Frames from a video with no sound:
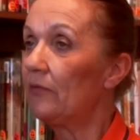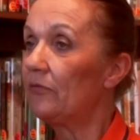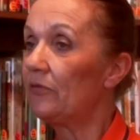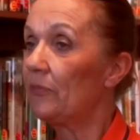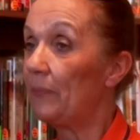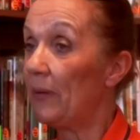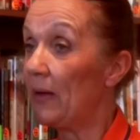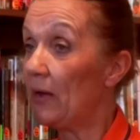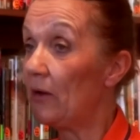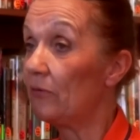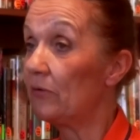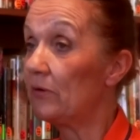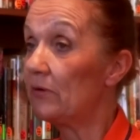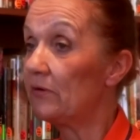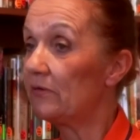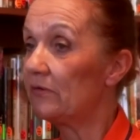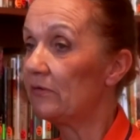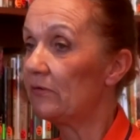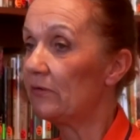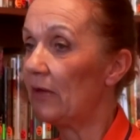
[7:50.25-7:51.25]
the
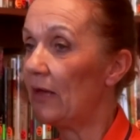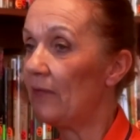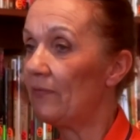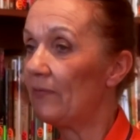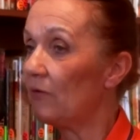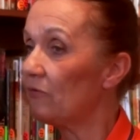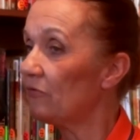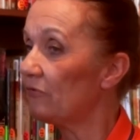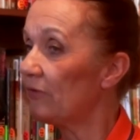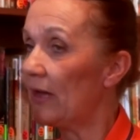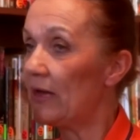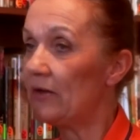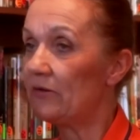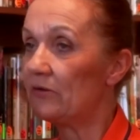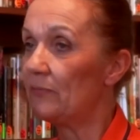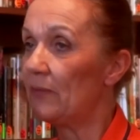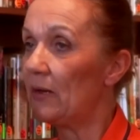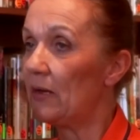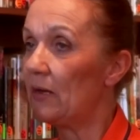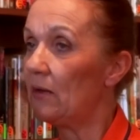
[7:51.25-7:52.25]
parents, and they'll say
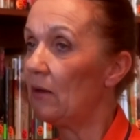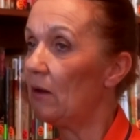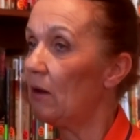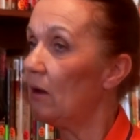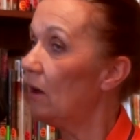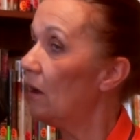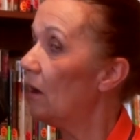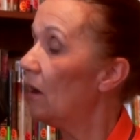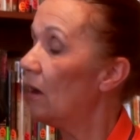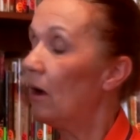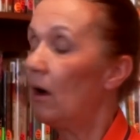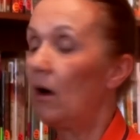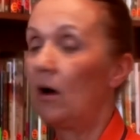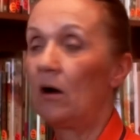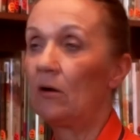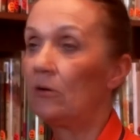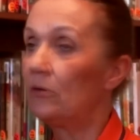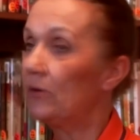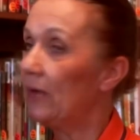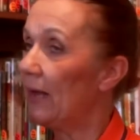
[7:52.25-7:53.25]
to me,
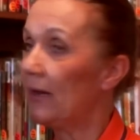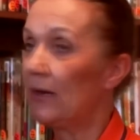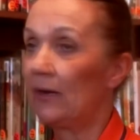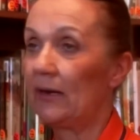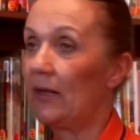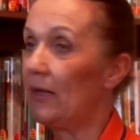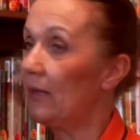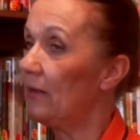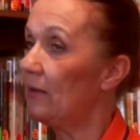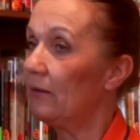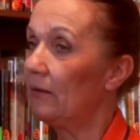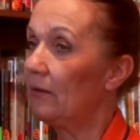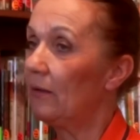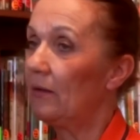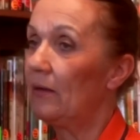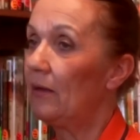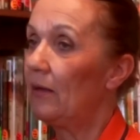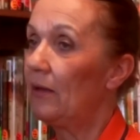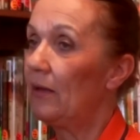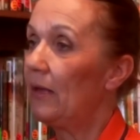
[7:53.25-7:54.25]
"Oh, Natalie,
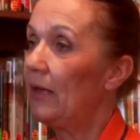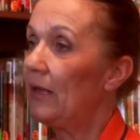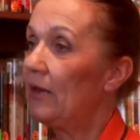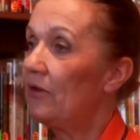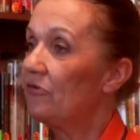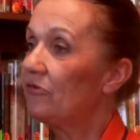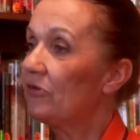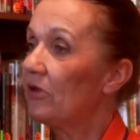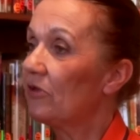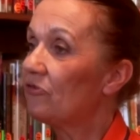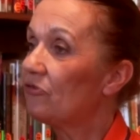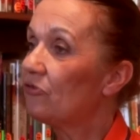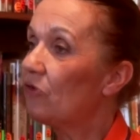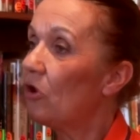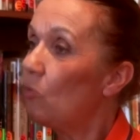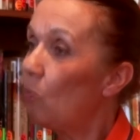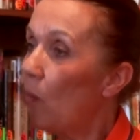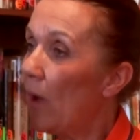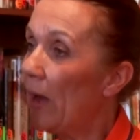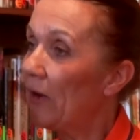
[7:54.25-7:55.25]
it is just
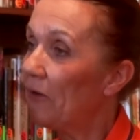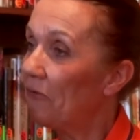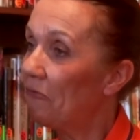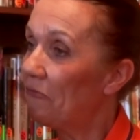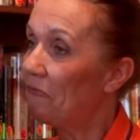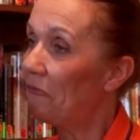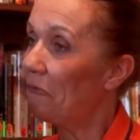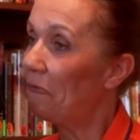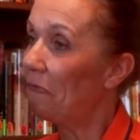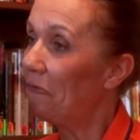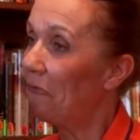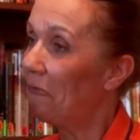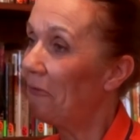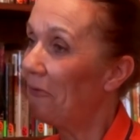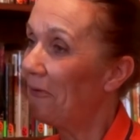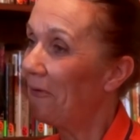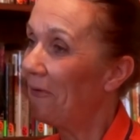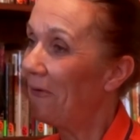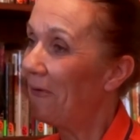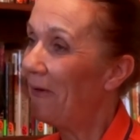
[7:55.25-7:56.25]
so wonderful."
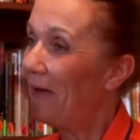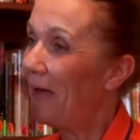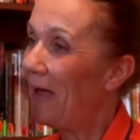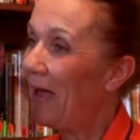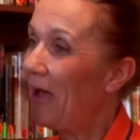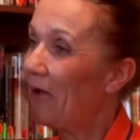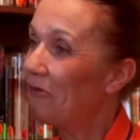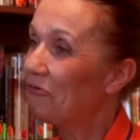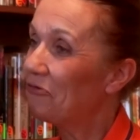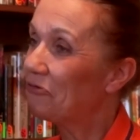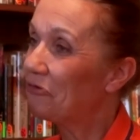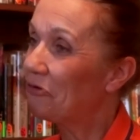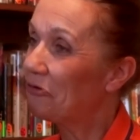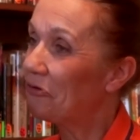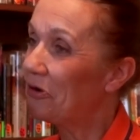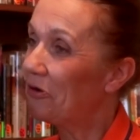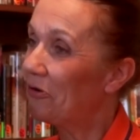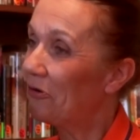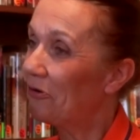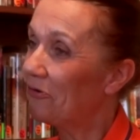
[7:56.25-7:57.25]
How
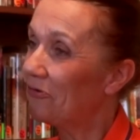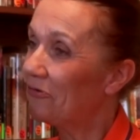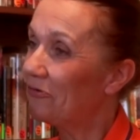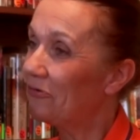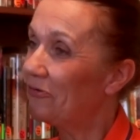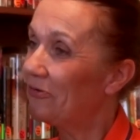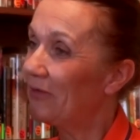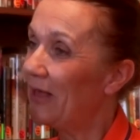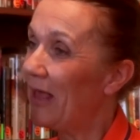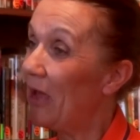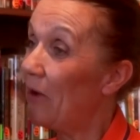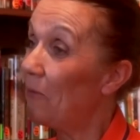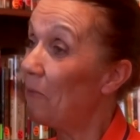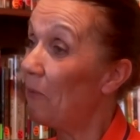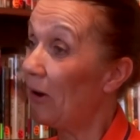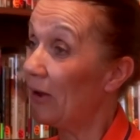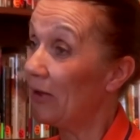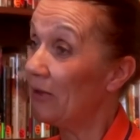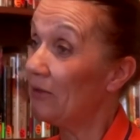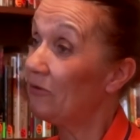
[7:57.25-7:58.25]
story dogs, how
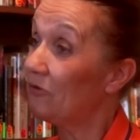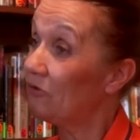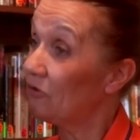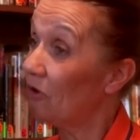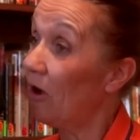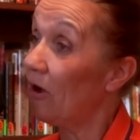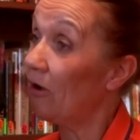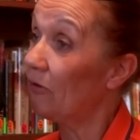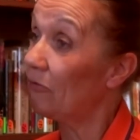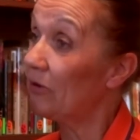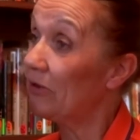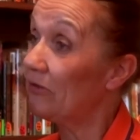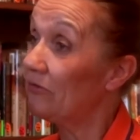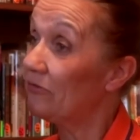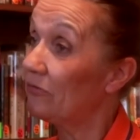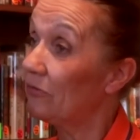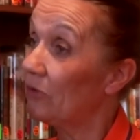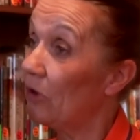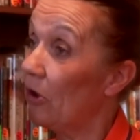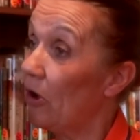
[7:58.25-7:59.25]
my child
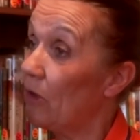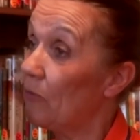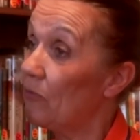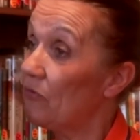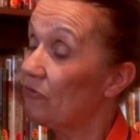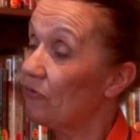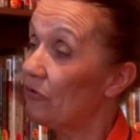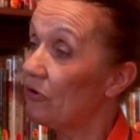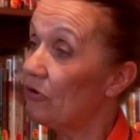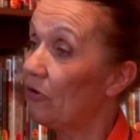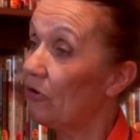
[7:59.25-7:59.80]
is going with story